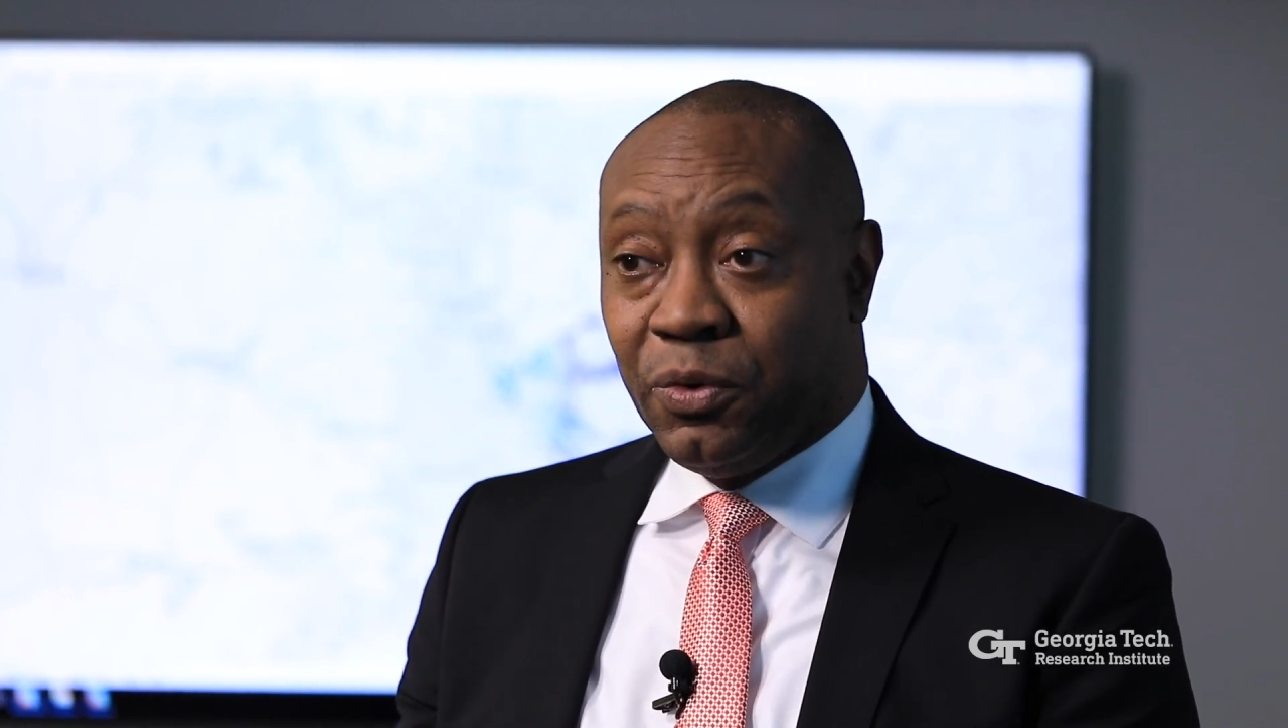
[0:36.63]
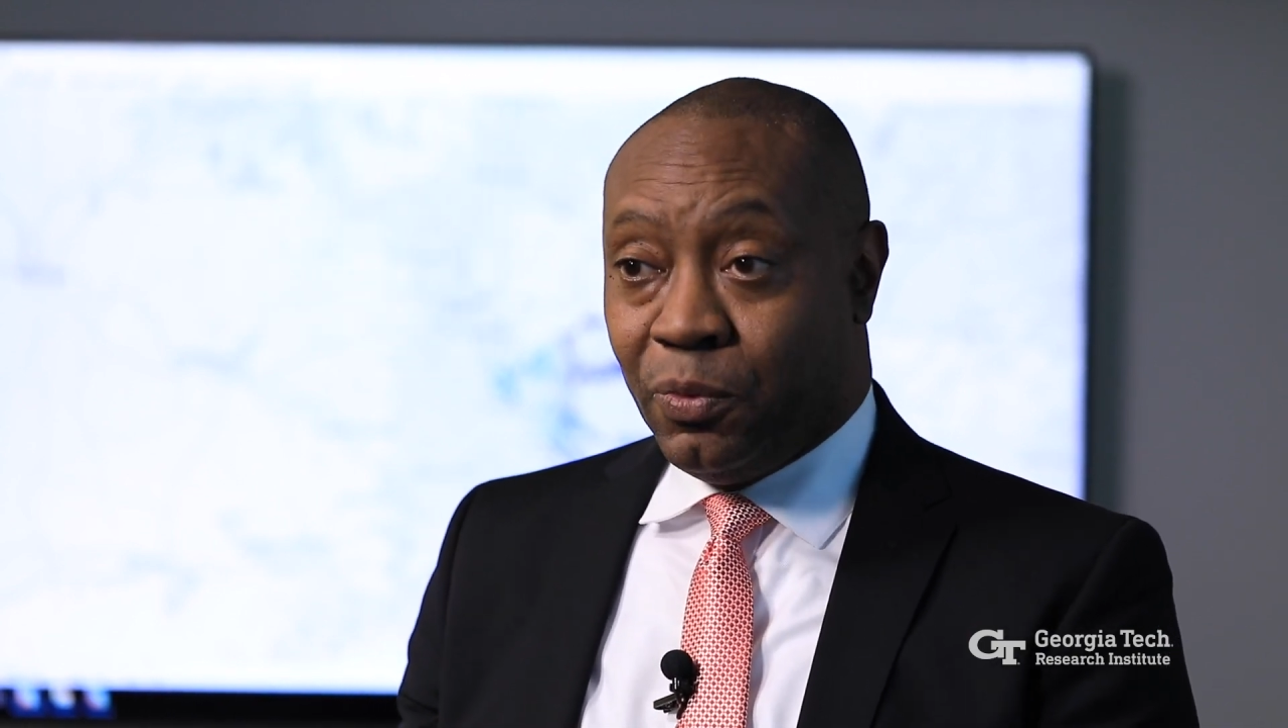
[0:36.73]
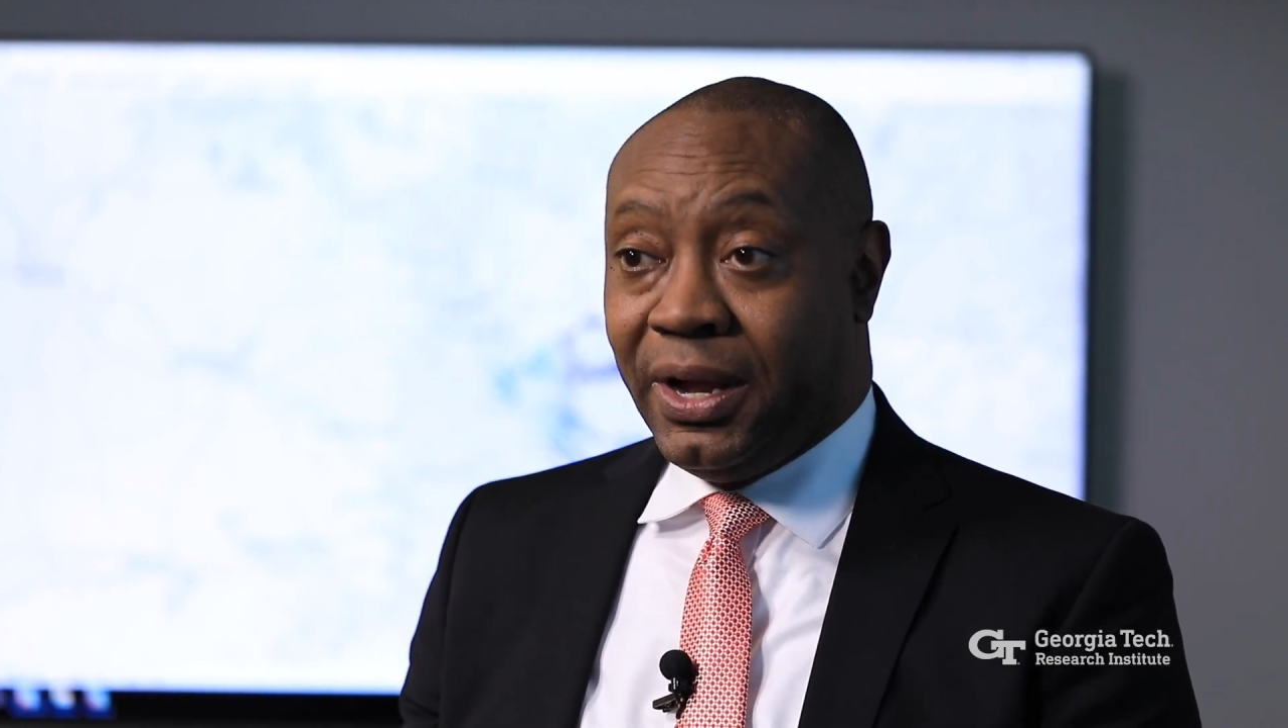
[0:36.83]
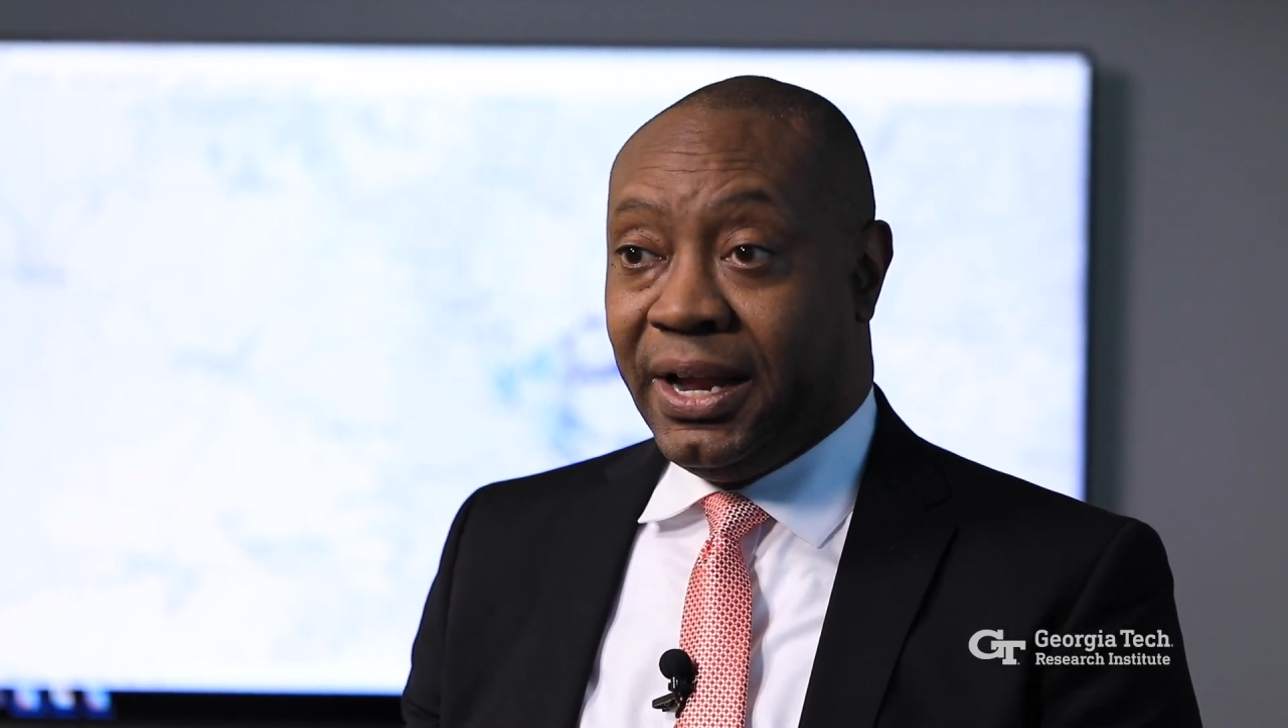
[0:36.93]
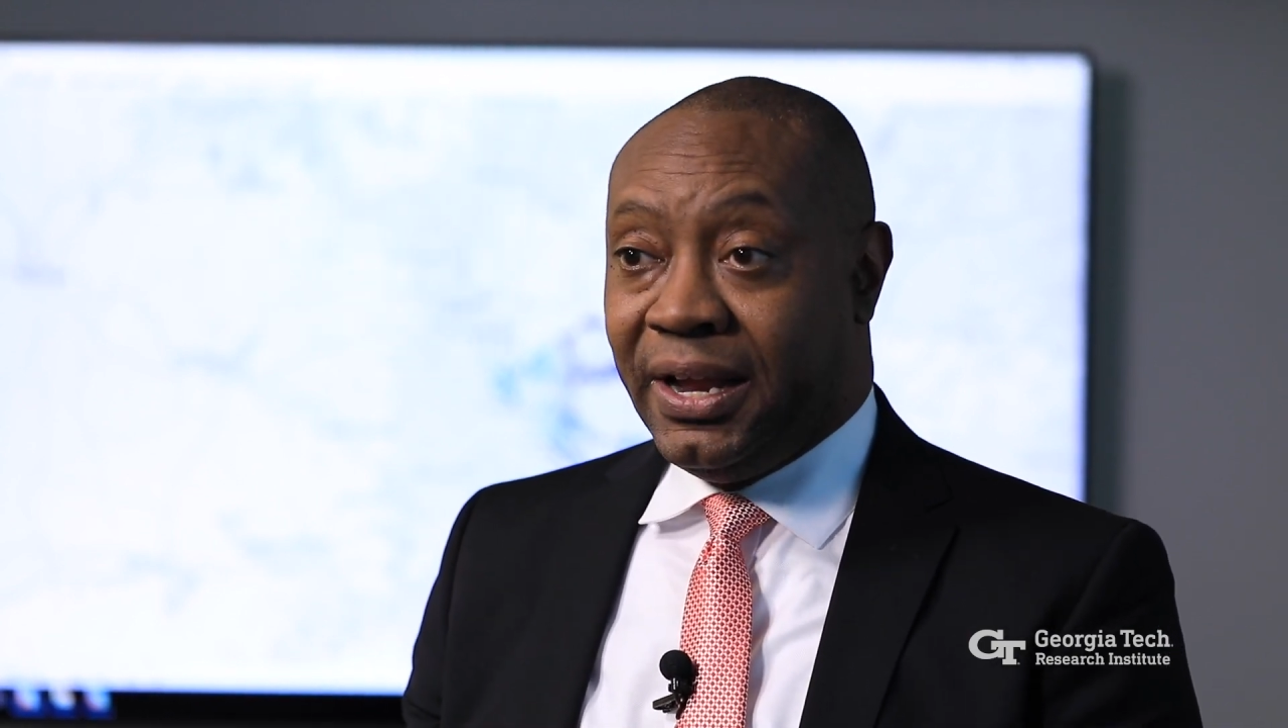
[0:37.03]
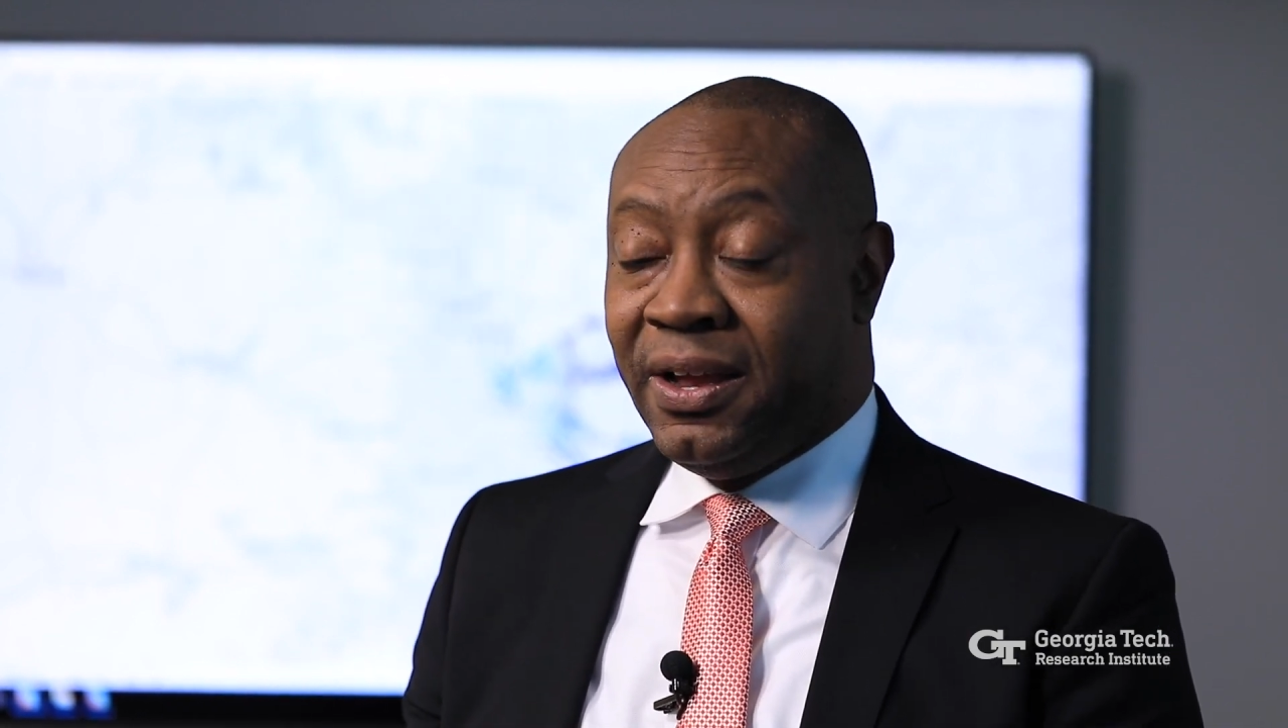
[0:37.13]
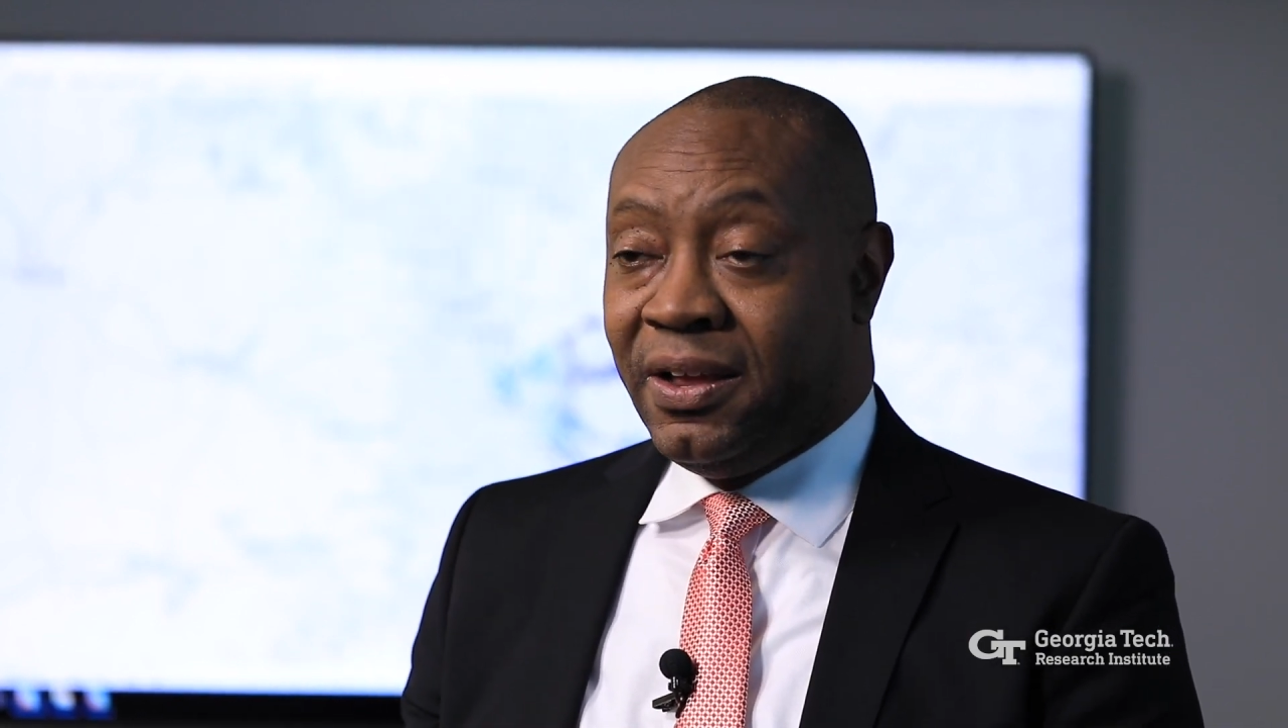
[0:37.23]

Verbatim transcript: way